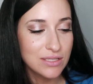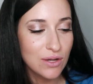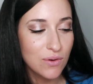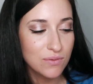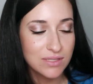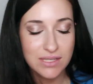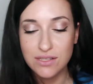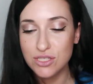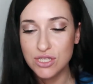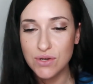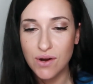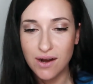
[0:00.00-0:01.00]
So
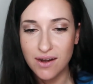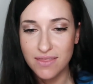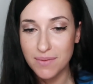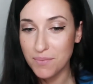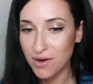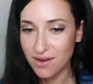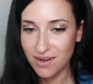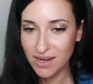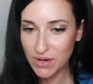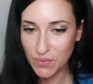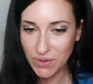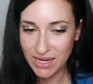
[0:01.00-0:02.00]
since you are the marketing
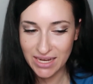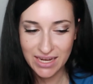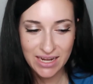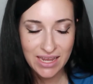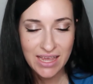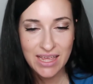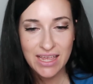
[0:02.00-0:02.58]
queen,